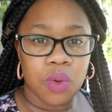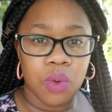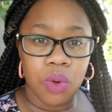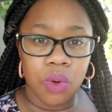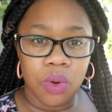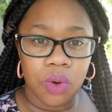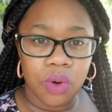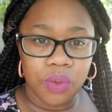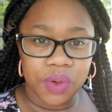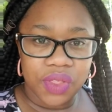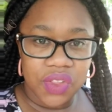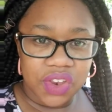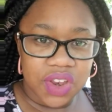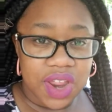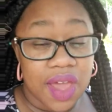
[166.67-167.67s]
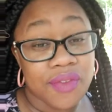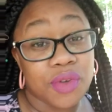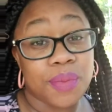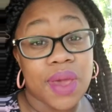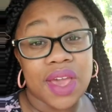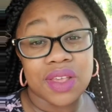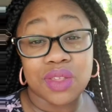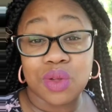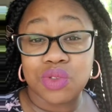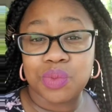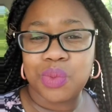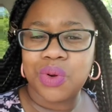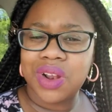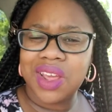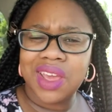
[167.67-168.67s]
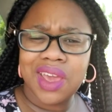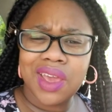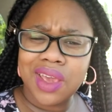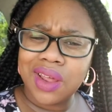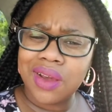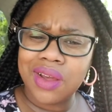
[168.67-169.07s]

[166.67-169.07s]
cool with it and have your back so supported and you know,